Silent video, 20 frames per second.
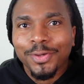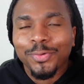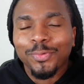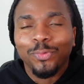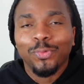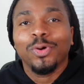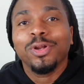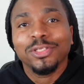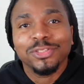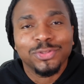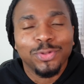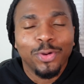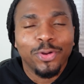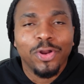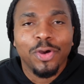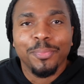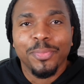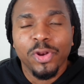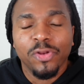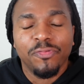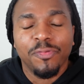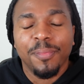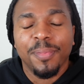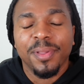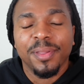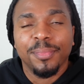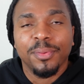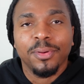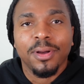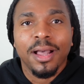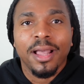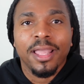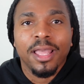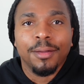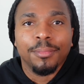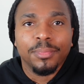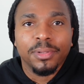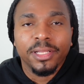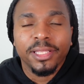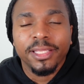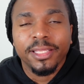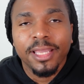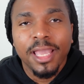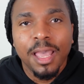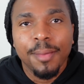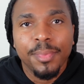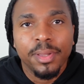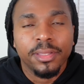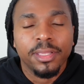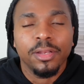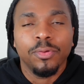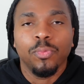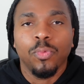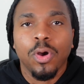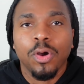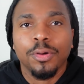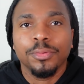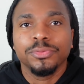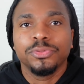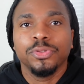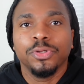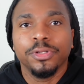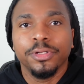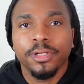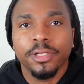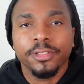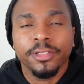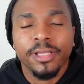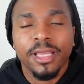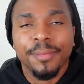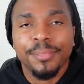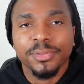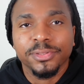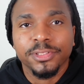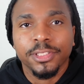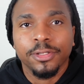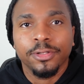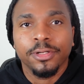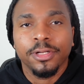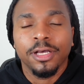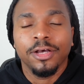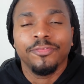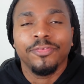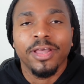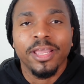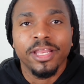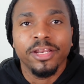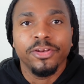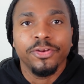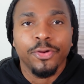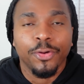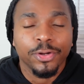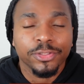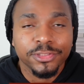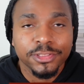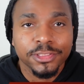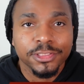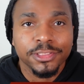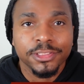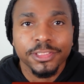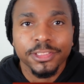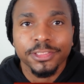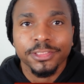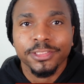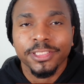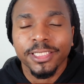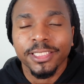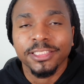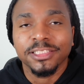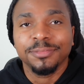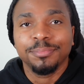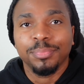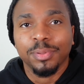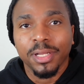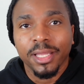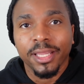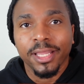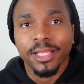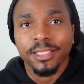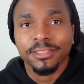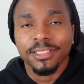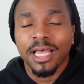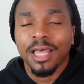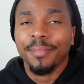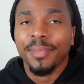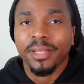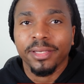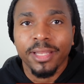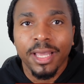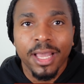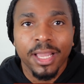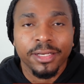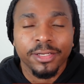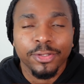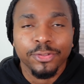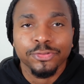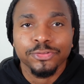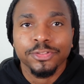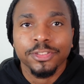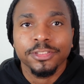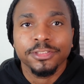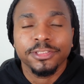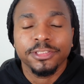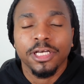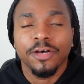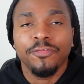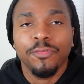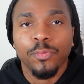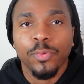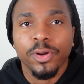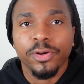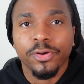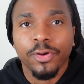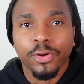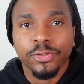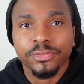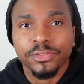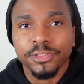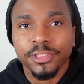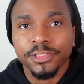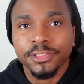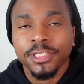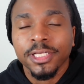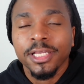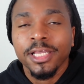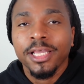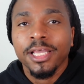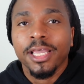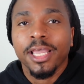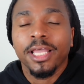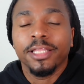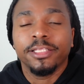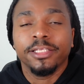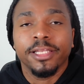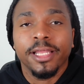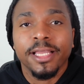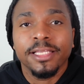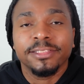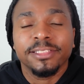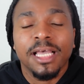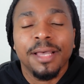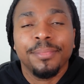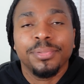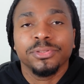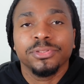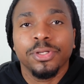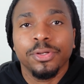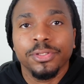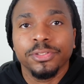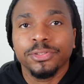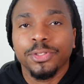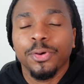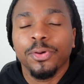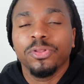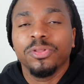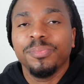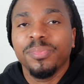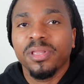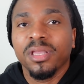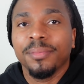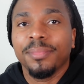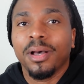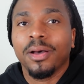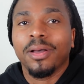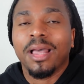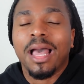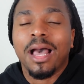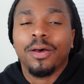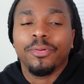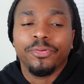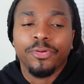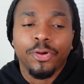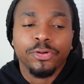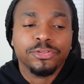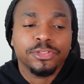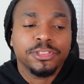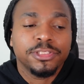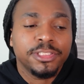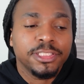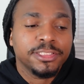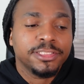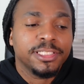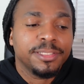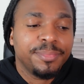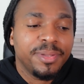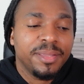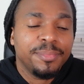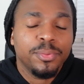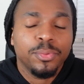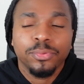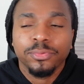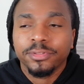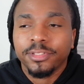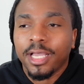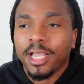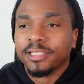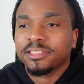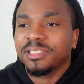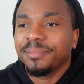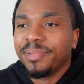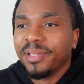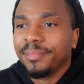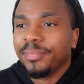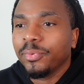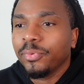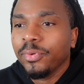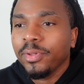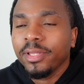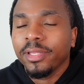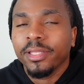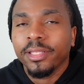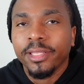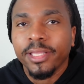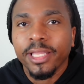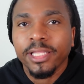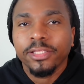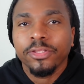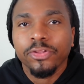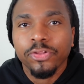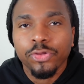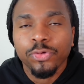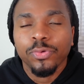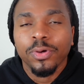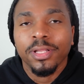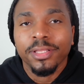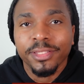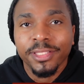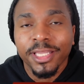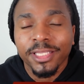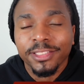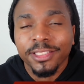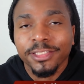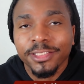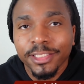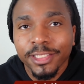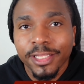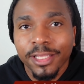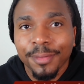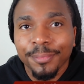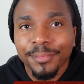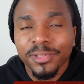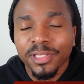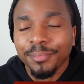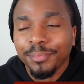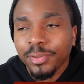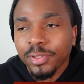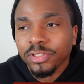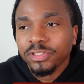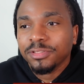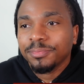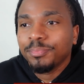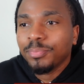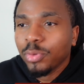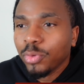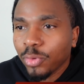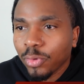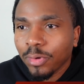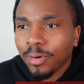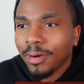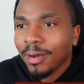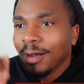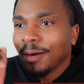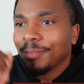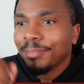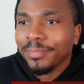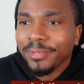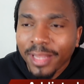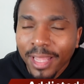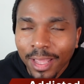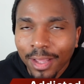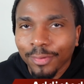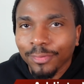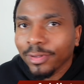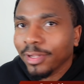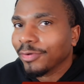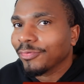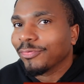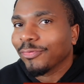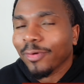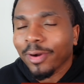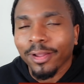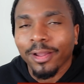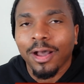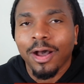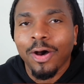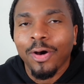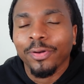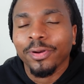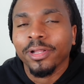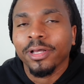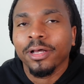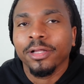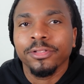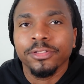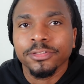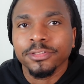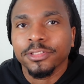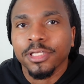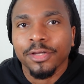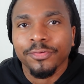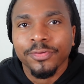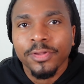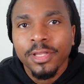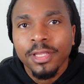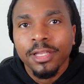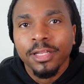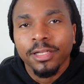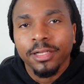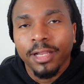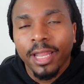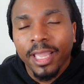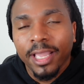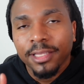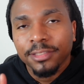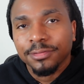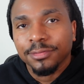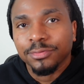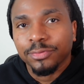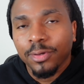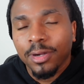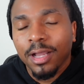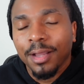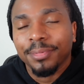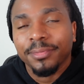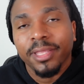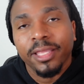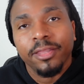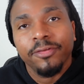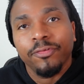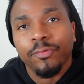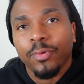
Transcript: What is going on, beautiful people? I am Lee Hammock, and welcome to another episode of A Narcissist Explains. I'm a diagnosed self aware narcissist, and today's episode is going to be about how narcissistic people, toxic people, get you addicted to them. The push, pull, up, down, left, right, all that other stuff. Like and subscribe. Thank you for